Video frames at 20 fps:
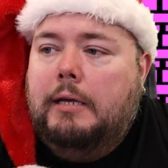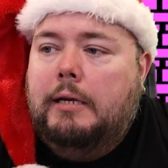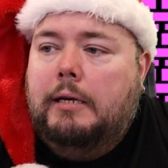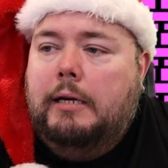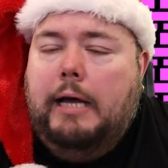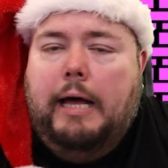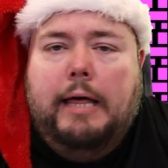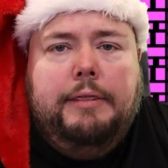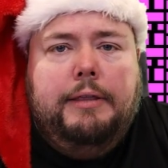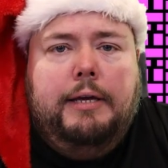
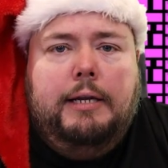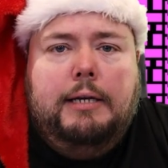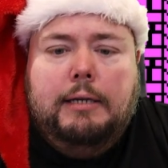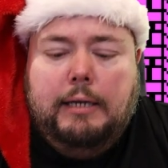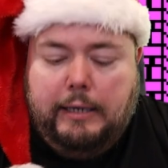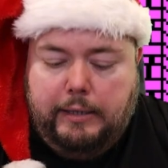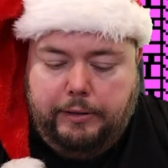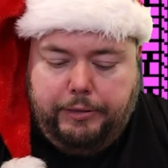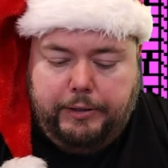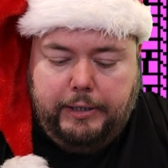And then
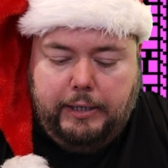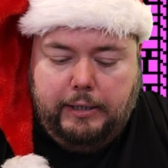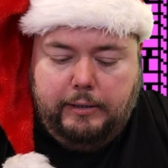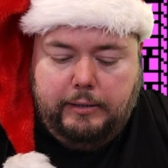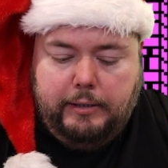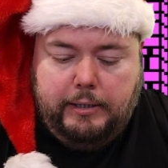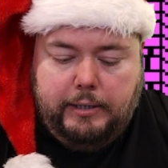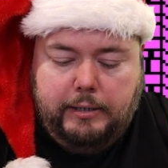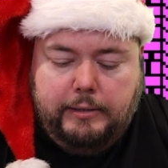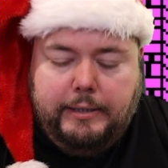I think
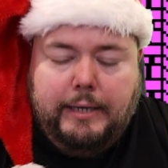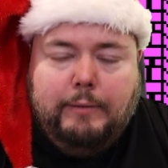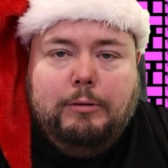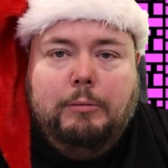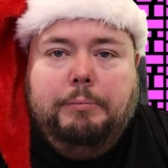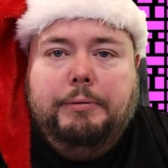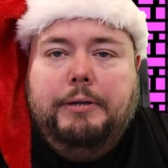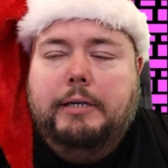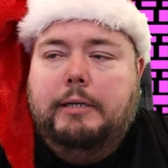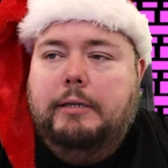that will
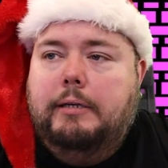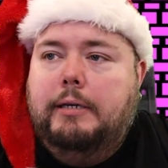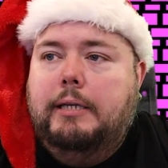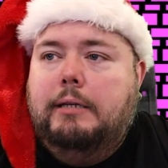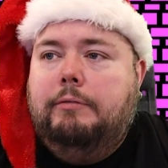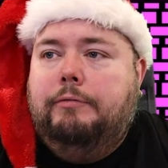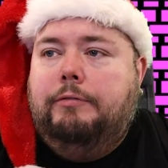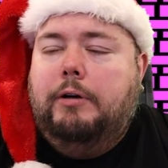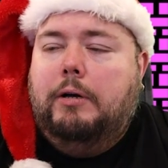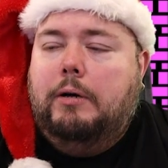be it
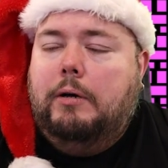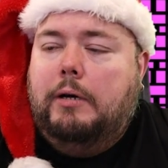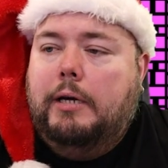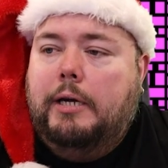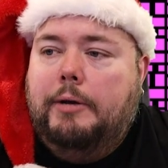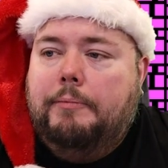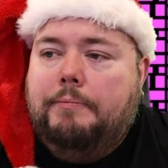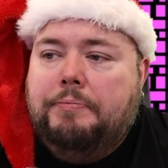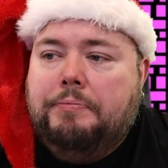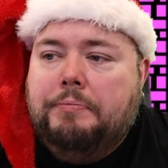
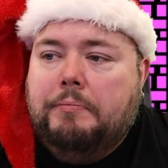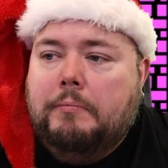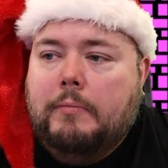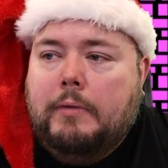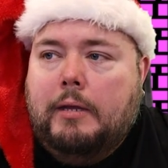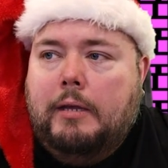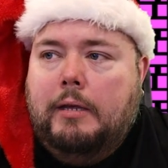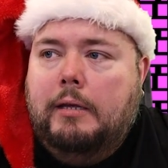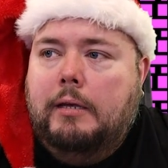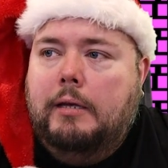for
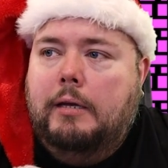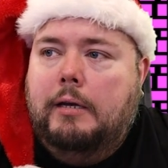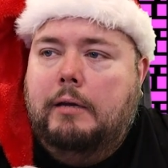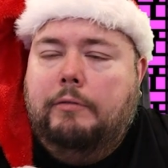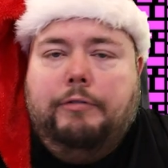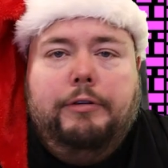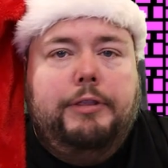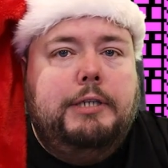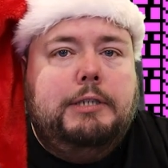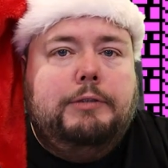
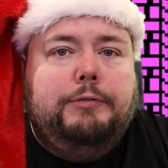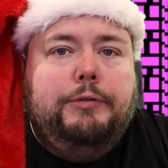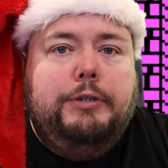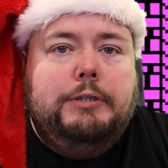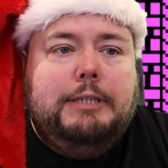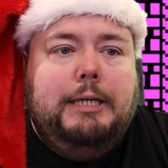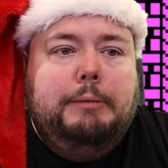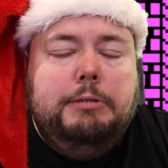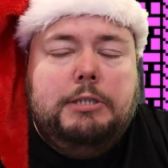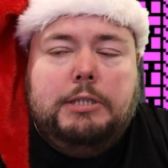this first
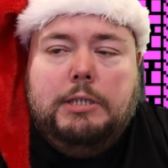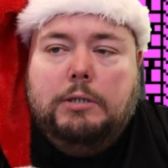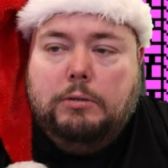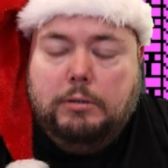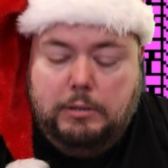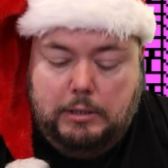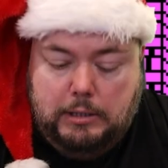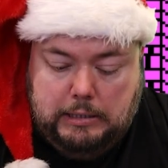episode.